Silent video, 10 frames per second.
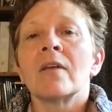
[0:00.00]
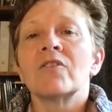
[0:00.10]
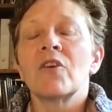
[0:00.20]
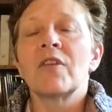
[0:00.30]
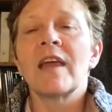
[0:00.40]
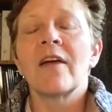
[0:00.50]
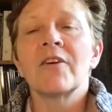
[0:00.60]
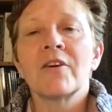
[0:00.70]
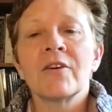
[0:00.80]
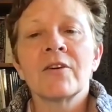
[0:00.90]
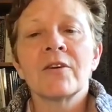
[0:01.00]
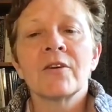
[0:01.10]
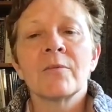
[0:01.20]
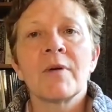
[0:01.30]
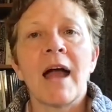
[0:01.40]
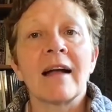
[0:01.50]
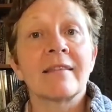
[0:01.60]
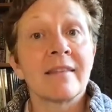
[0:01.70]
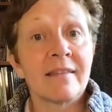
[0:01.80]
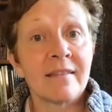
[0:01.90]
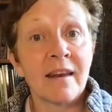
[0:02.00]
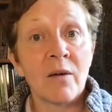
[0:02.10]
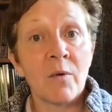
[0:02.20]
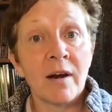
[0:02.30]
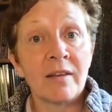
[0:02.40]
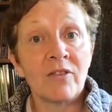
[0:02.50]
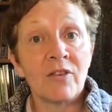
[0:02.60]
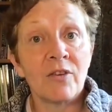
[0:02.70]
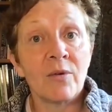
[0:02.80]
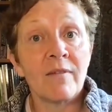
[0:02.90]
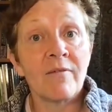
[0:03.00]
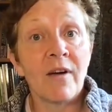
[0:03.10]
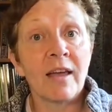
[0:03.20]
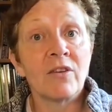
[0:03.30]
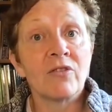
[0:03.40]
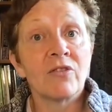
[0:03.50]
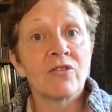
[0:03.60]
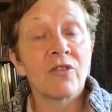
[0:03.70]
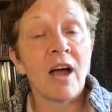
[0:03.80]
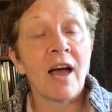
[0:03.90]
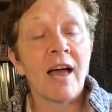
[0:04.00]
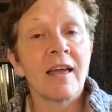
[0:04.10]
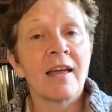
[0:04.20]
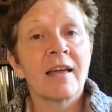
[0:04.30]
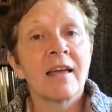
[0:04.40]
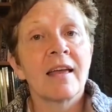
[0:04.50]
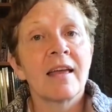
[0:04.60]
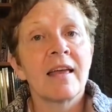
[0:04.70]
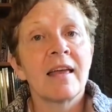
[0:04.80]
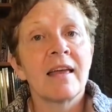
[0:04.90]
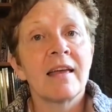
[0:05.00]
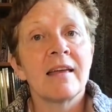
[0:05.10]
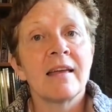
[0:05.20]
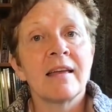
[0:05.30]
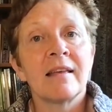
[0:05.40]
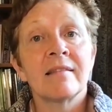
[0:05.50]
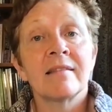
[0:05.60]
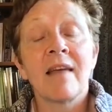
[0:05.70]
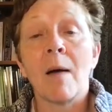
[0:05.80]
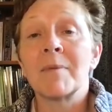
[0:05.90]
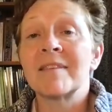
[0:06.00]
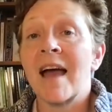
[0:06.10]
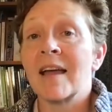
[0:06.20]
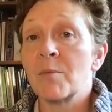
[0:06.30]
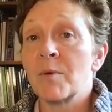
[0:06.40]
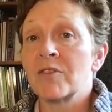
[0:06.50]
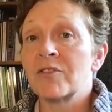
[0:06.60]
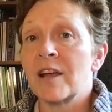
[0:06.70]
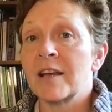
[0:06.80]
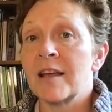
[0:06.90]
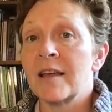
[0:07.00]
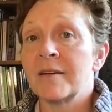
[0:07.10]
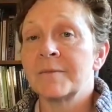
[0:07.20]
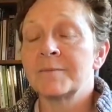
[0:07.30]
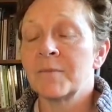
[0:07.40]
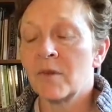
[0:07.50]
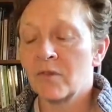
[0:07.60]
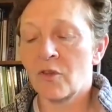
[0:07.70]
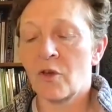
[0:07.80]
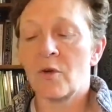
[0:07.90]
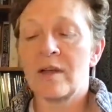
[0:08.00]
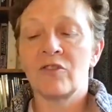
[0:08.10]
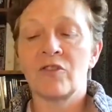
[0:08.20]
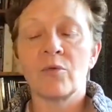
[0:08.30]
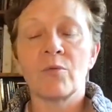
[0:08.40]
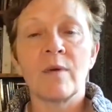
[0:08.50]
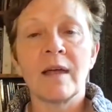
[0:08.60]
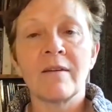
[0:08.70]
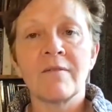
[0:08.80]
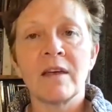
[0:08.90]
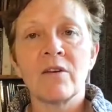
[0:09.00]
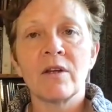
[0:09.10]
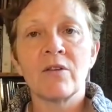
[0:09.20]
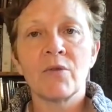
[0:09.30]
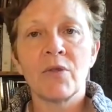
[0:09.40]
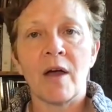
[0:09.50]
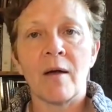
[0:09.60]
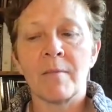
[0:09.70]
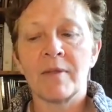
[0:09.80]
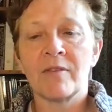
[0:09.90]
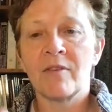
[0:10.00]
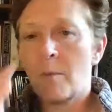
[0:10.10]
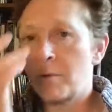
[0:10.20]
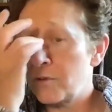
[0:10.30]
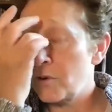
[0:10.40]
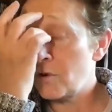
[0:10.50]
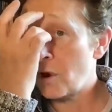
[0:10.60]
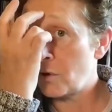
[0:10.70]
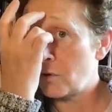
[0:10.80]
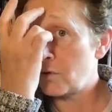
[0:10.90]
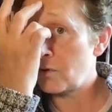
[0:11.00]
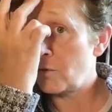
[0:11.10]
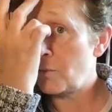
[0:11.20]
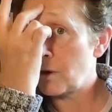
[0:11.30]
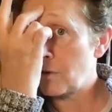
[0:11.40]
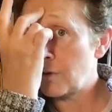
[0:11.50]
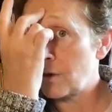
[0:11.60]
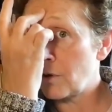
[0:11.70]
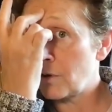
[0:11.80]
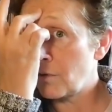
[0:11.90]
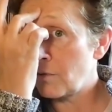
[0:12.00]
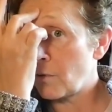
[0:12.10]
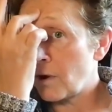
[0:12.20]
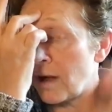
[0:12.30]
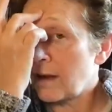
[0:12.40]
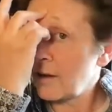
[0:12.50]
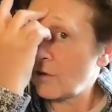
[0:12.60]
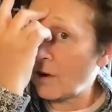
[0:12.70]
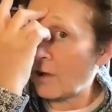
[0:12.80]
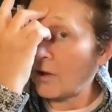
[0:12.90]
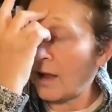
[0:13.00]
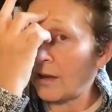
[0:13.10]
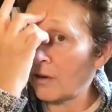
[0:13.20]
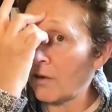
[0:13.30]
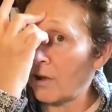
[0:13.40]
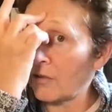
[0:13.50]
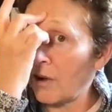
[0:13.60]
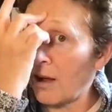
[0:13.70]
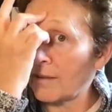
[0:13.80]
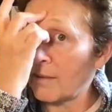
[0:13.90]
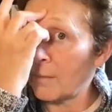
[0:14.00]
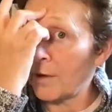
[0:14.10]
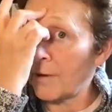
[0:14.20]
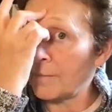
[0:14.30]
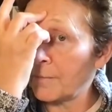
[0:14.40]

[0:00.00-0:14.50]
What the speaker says: So the other practice that I wanted to invite you to try is Tapas Acupressure Technique. So it's your ring finger and your thumb at the top of your nose, and your middle finger on your forehead, and your other hand across your occiput.